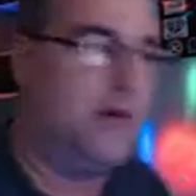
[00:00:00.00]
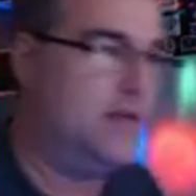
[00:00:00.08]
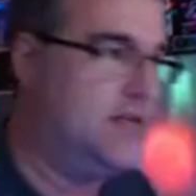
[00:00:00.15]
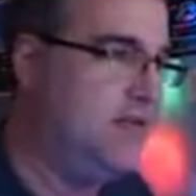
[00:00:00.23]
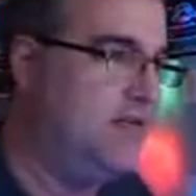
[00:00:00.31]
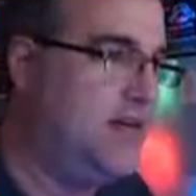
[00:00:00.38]

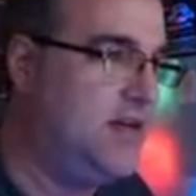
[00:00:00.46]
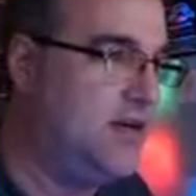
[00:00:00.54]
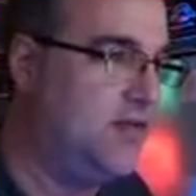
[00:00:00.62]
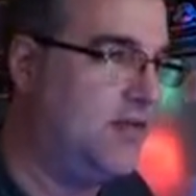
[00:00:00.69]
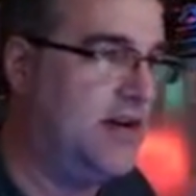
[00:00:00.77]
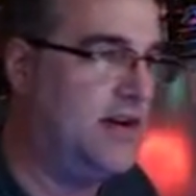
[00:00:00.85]
TV
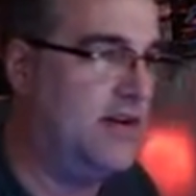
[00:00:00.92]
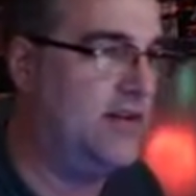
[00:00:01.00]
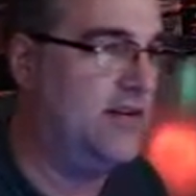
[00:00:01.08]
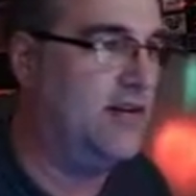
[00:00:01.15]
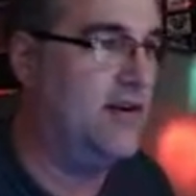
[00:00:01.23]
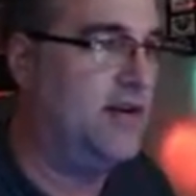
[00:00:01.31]
over
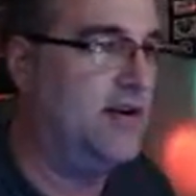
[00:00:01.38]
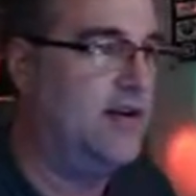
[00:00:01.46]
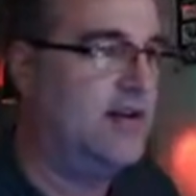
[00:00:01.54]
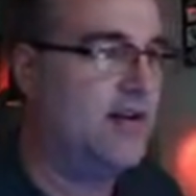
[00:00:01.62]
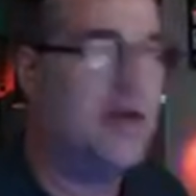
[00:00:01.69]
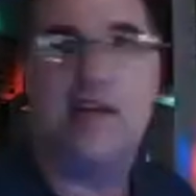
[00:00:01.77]
here.
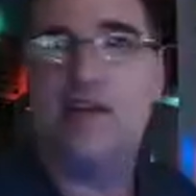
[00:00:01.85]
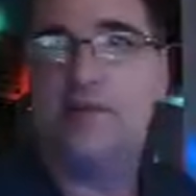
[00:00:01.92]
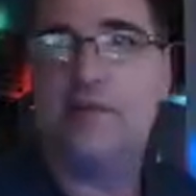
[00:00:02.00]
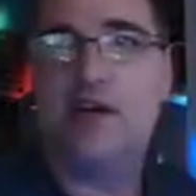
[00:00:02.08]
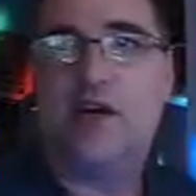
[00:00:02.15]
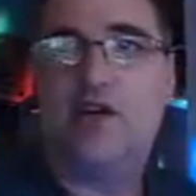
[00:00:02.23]
Kind of gives
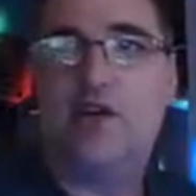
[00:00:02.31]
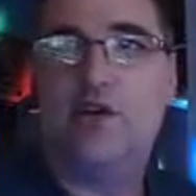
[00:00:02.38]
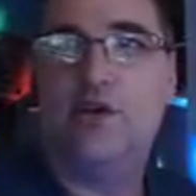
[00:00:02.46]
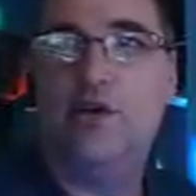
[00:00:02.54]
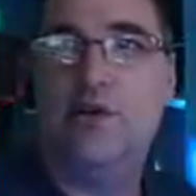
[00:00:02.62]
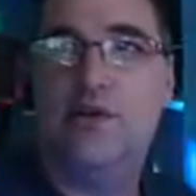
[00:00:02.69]
me a
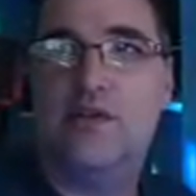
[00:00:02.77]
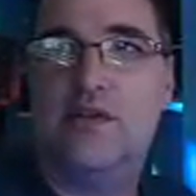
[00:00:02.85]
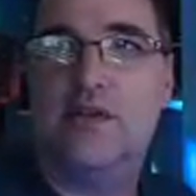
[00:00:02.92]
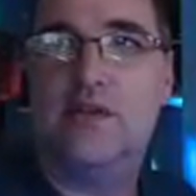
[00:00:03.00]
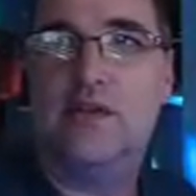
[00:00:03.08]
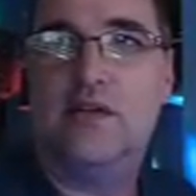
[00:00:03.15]
clue as
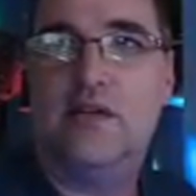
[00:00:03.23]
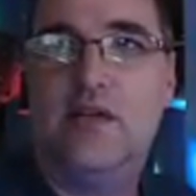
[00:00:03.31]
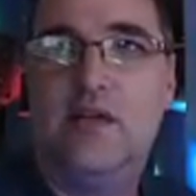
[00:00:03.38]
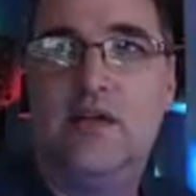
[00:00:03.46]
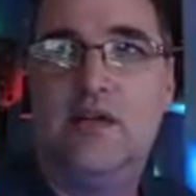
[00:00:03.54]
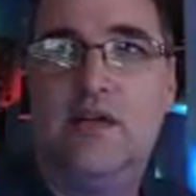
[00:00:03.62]
to
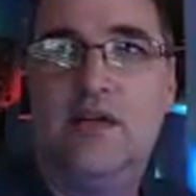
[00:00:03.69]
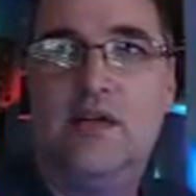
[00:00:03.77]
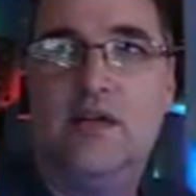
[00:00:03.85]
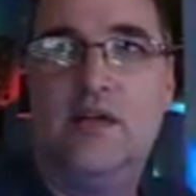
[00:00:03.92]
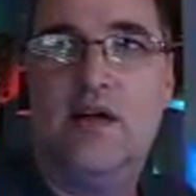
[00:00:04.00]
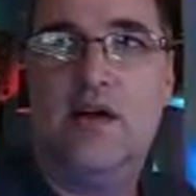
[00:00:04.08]

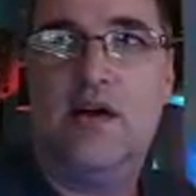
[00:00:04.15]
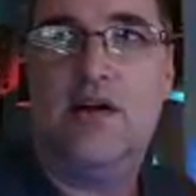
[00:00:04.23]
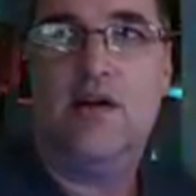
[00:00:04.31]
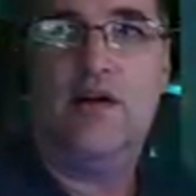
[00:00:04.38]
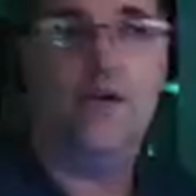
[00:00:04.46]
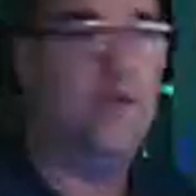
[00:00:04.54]
the
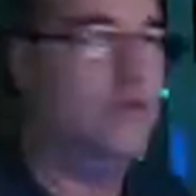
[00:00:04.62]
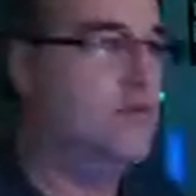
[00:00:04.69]
audio.